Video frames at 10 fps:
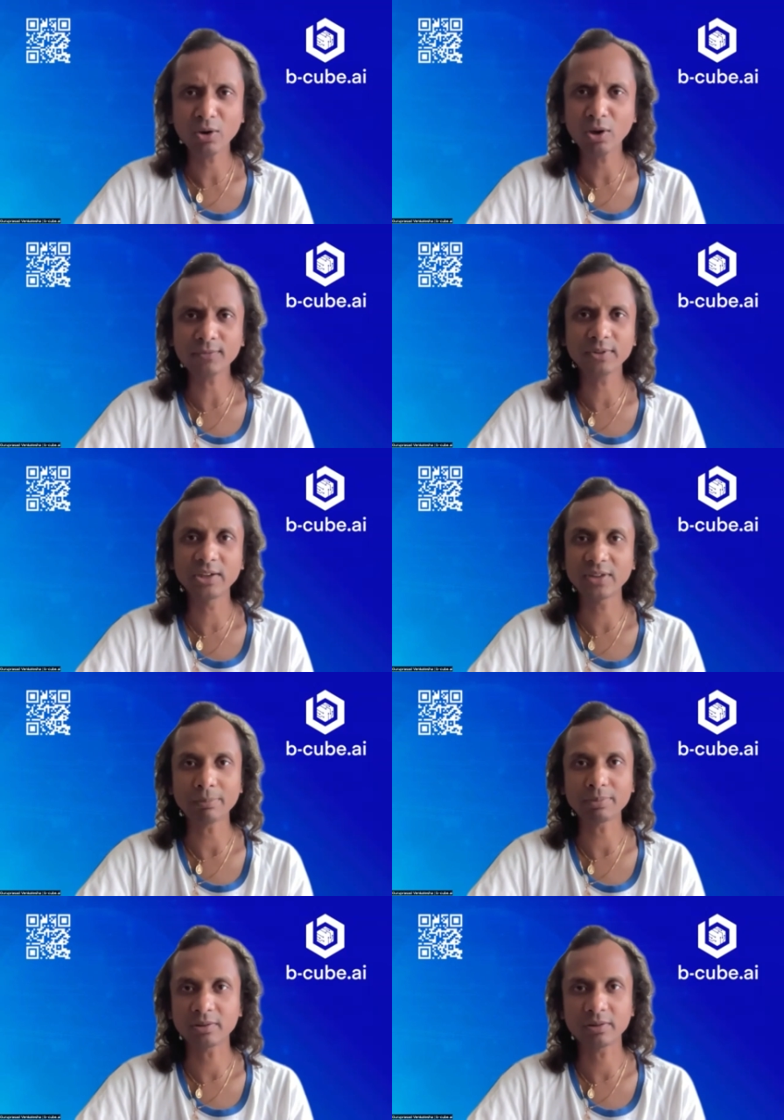a lot of things
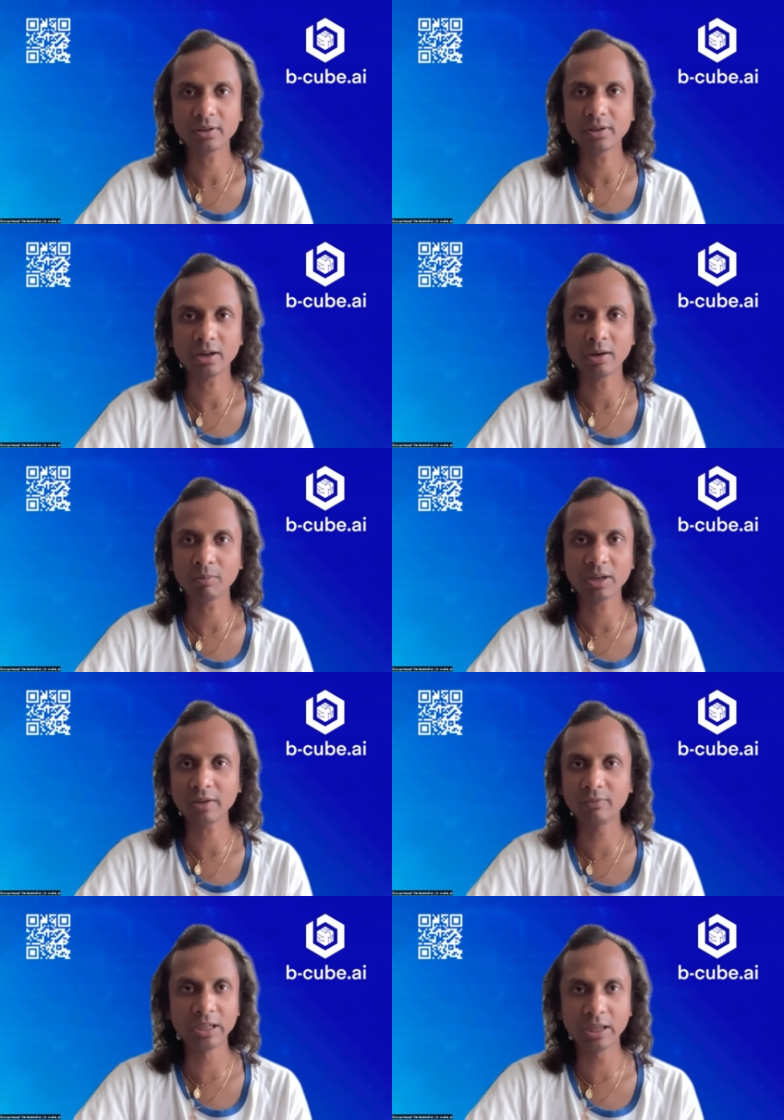happened, uh, but
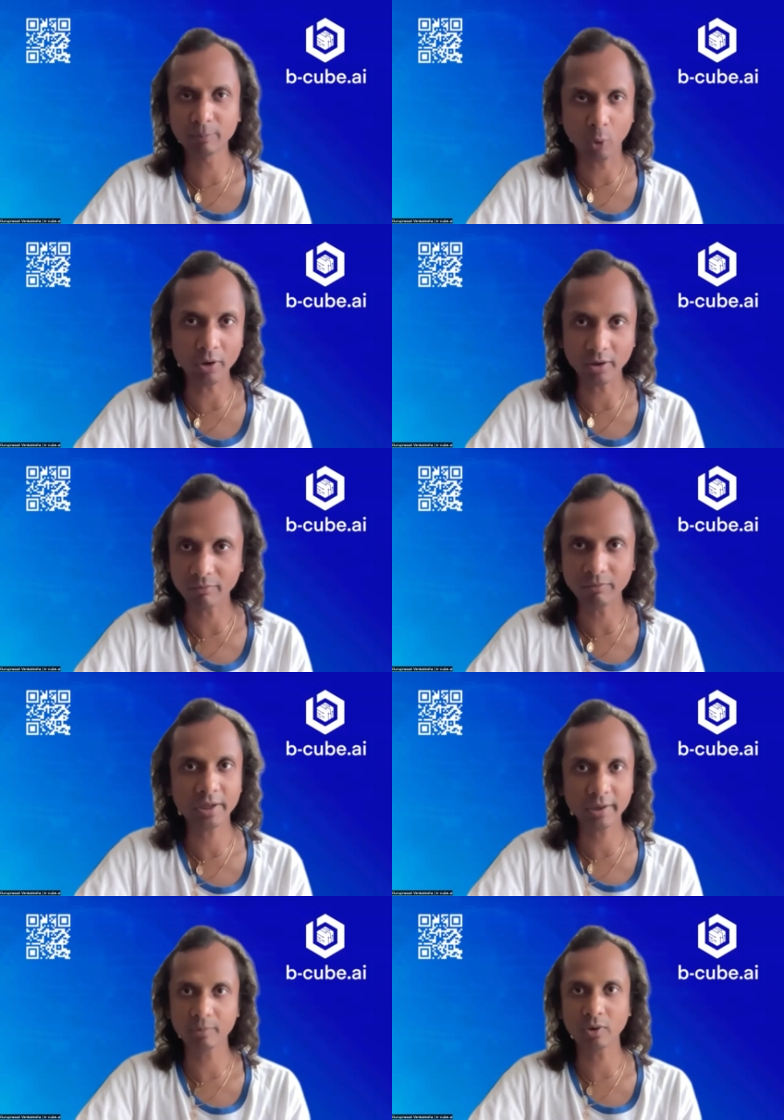like we keep going, we
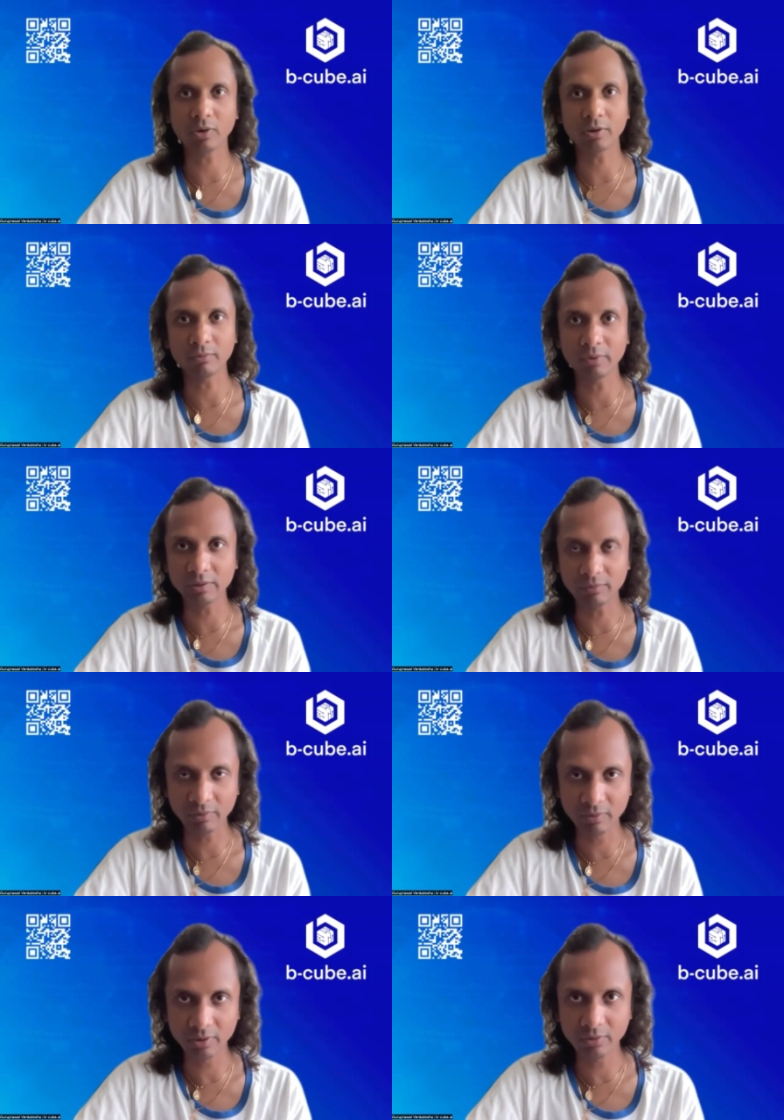keep going. We
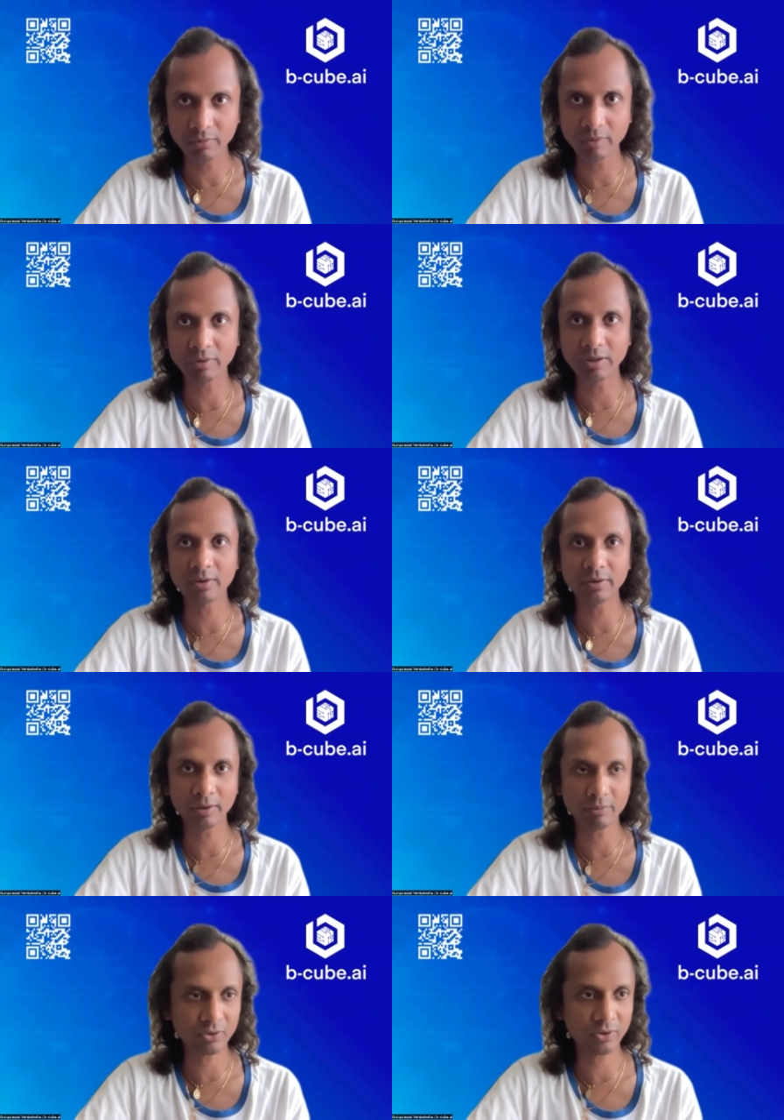we will we will
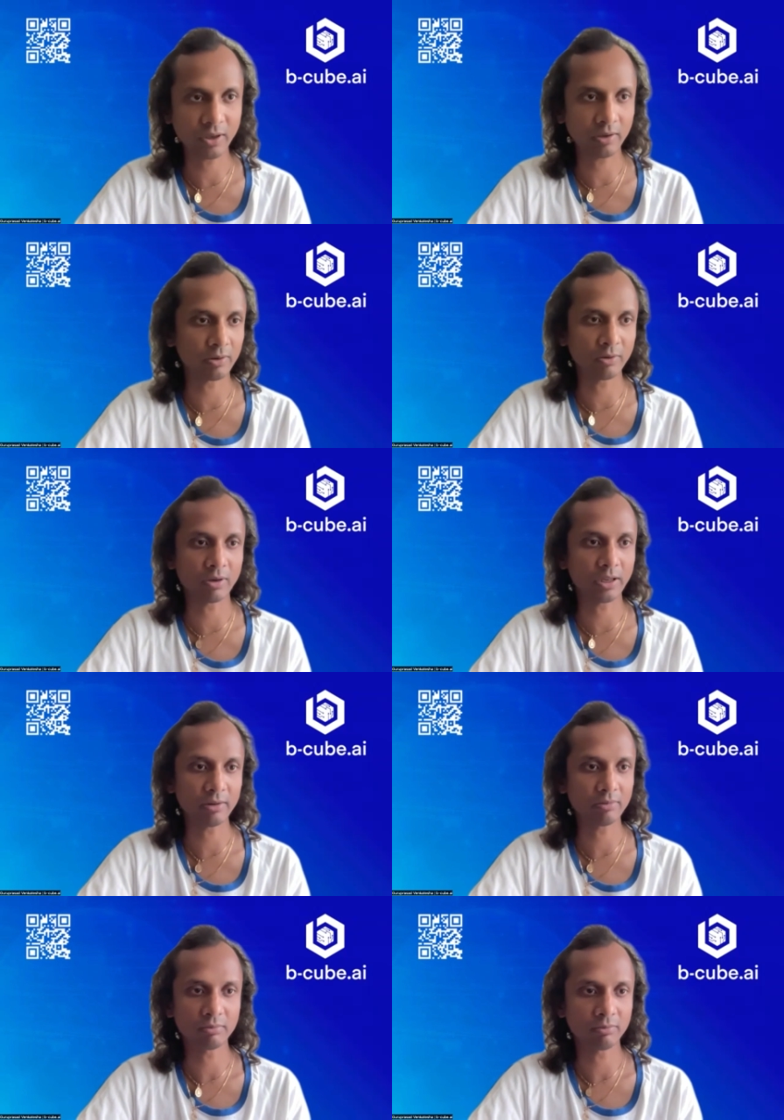never say you know
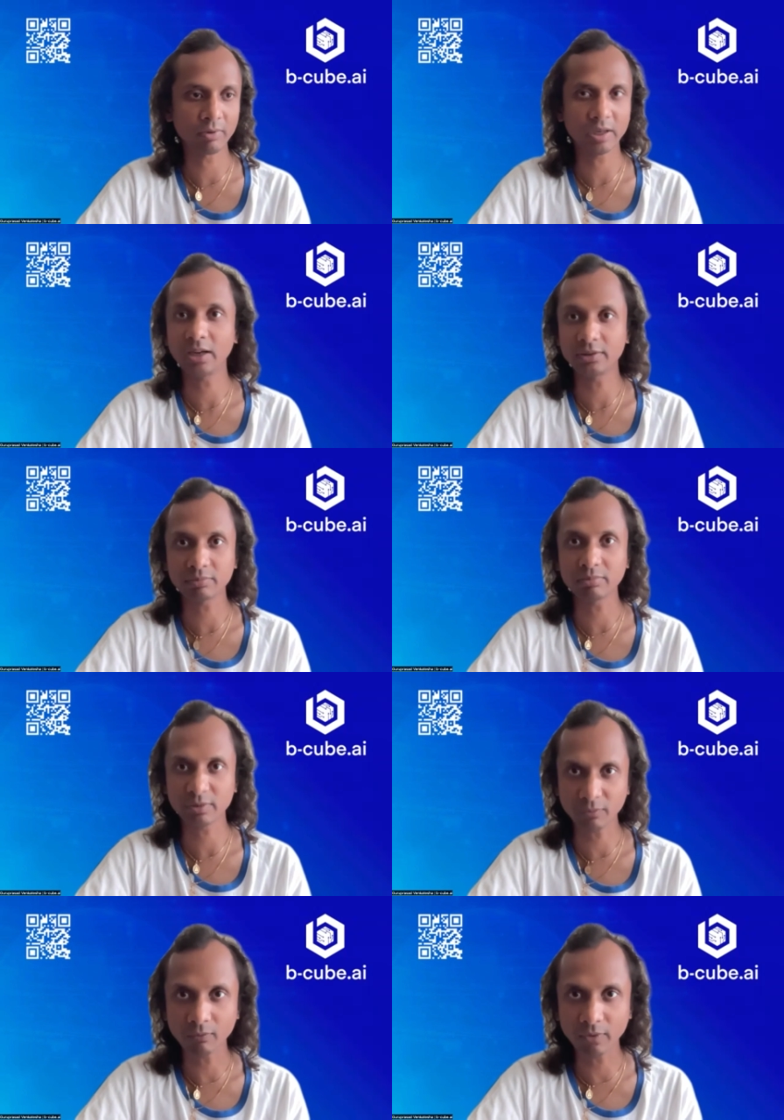like we can't,
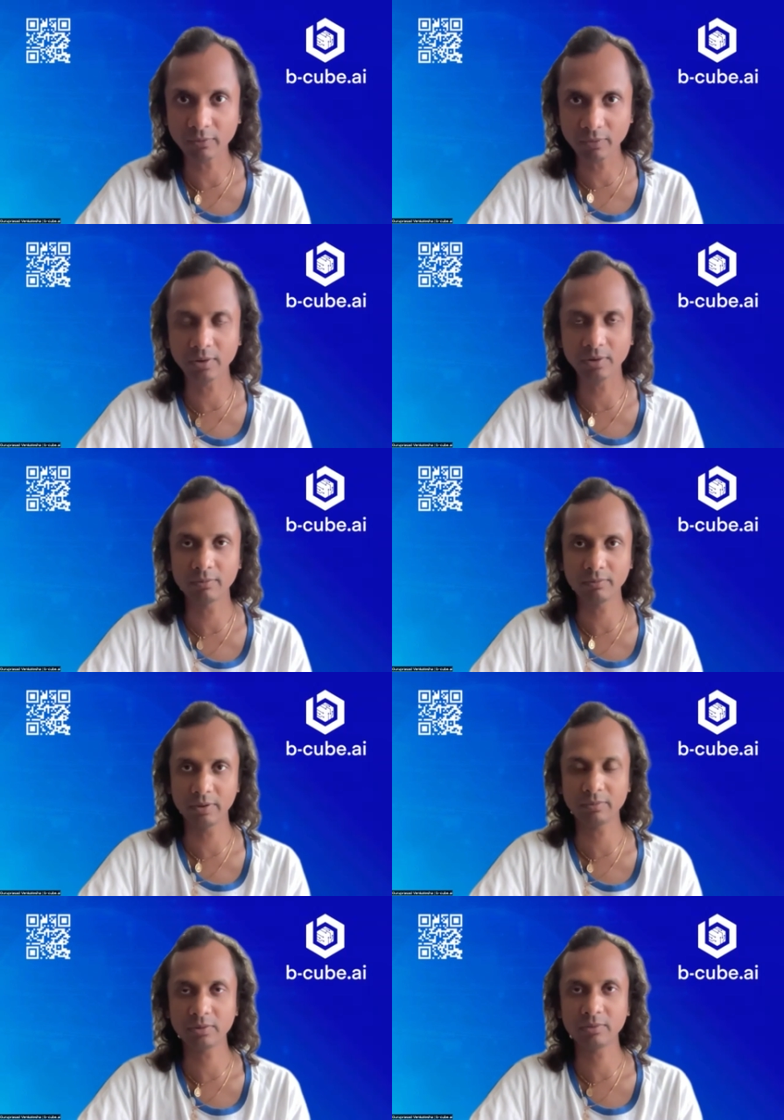but we will
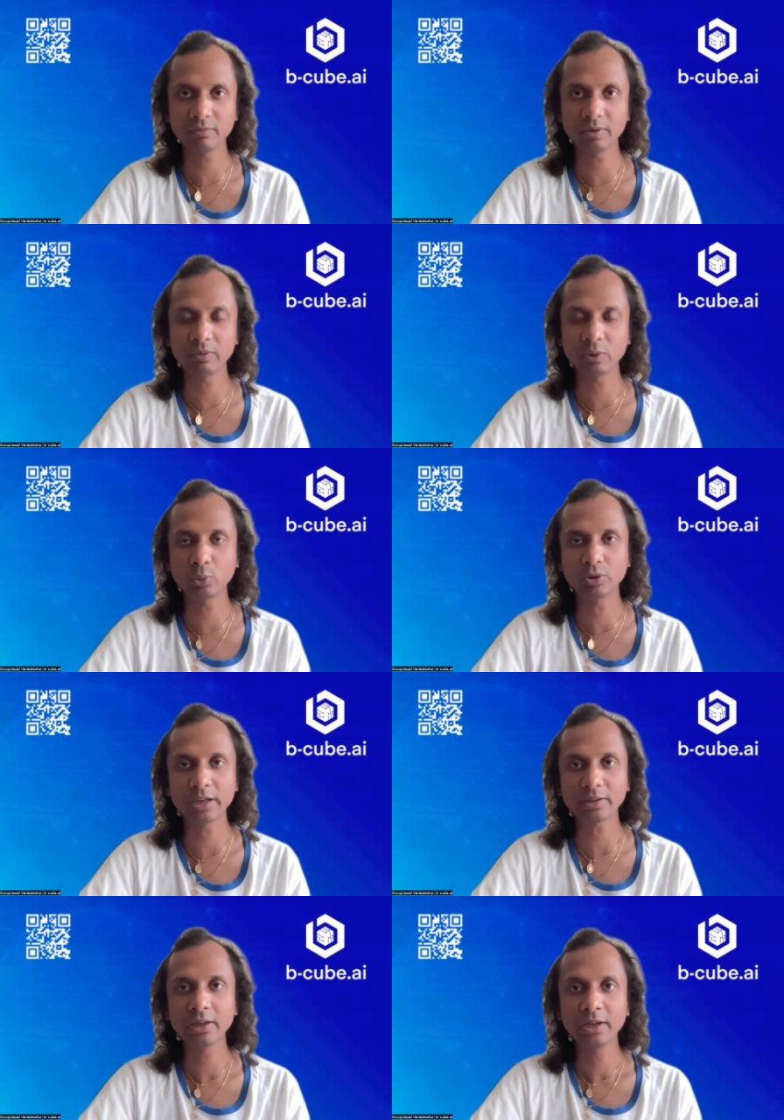we will we will do
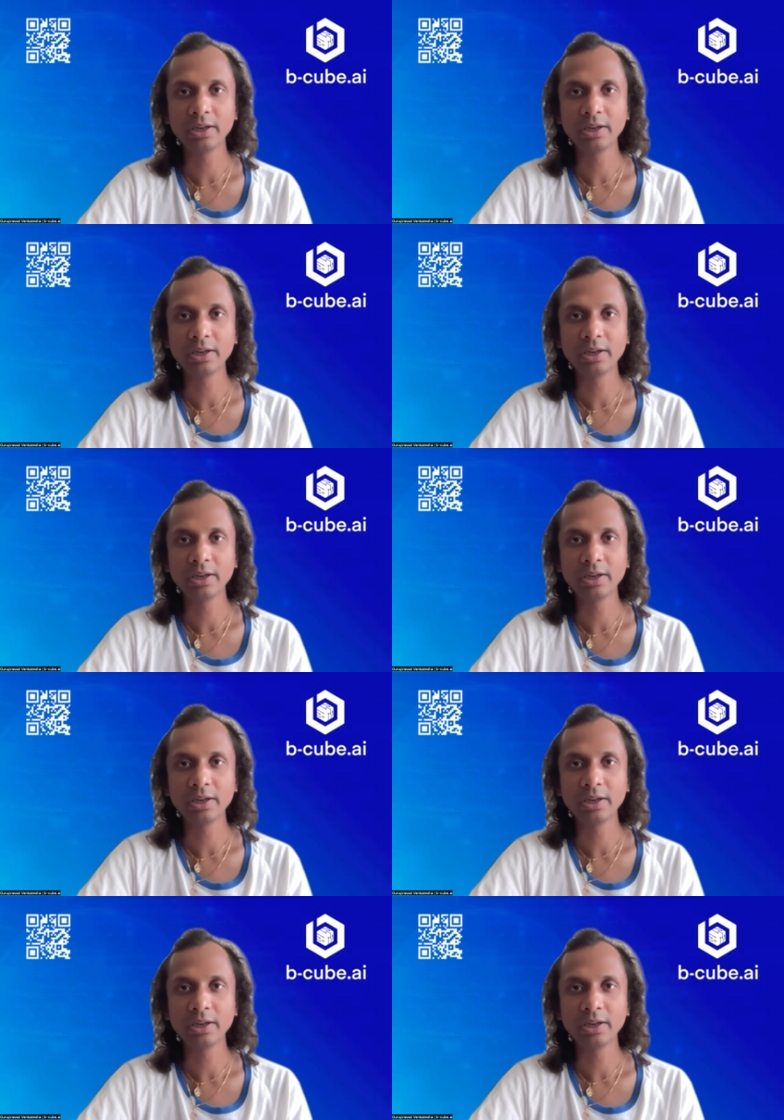that